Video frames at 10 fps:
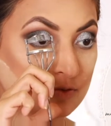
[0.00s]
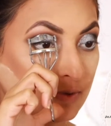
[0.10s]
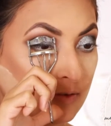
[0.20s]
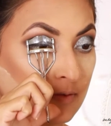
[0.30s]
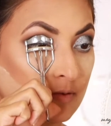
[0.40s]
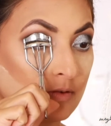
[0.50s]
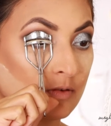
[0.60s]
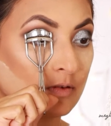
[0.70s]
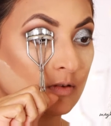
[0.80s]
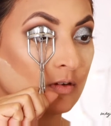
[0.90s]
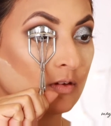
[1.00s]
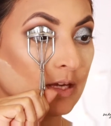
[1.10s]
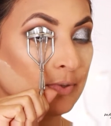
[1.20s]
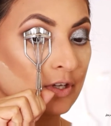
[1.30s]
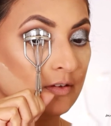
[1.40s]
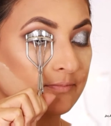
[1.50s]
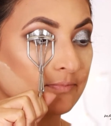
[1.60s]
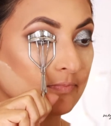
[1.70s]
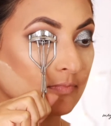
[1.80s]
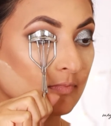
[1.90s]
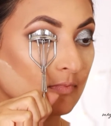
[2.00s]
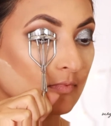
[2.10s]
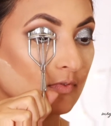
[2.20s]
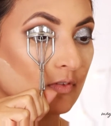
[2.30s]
I'm also going to curl my lashes and apply